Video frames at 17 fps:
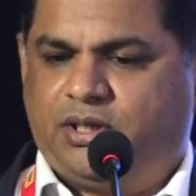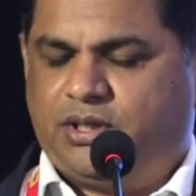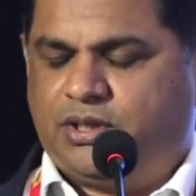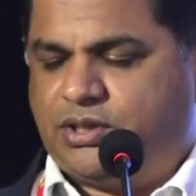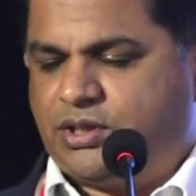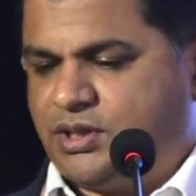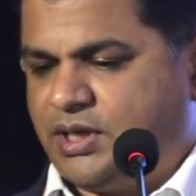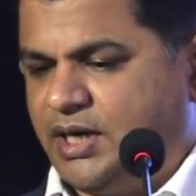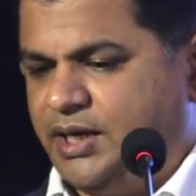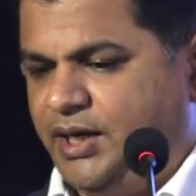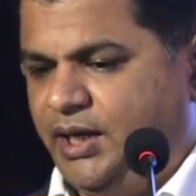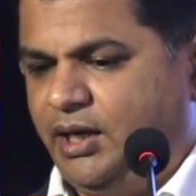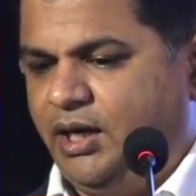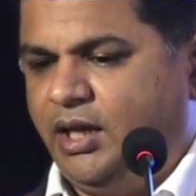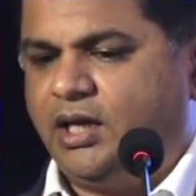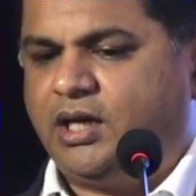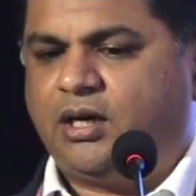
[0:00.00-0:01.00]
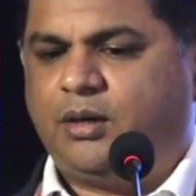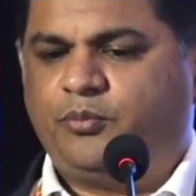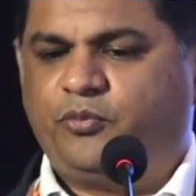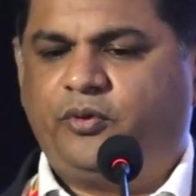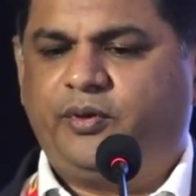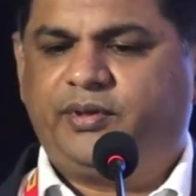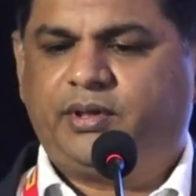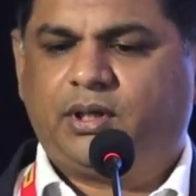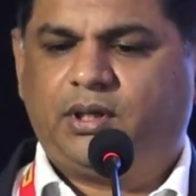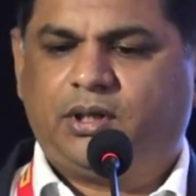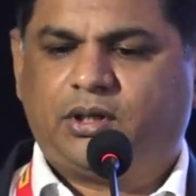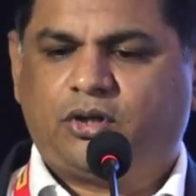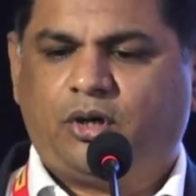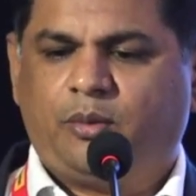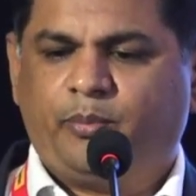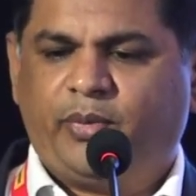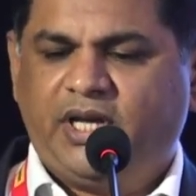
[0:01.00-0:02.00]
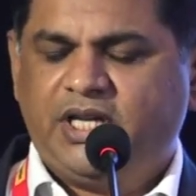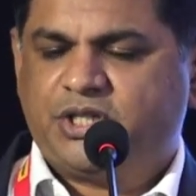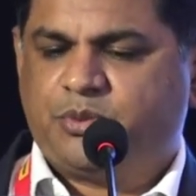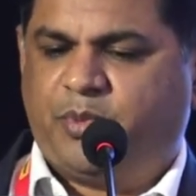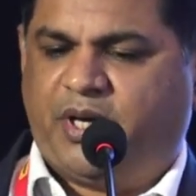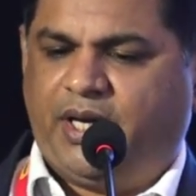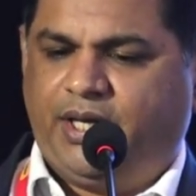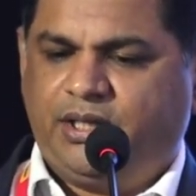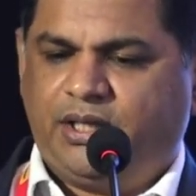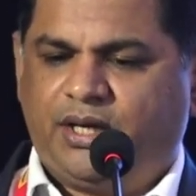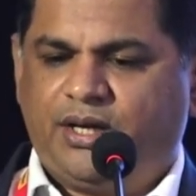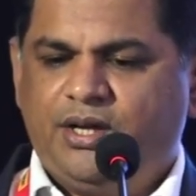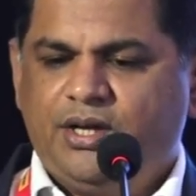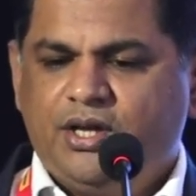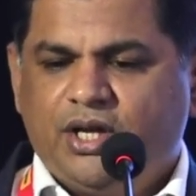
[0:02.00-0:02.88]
startingly come with a compliance manager,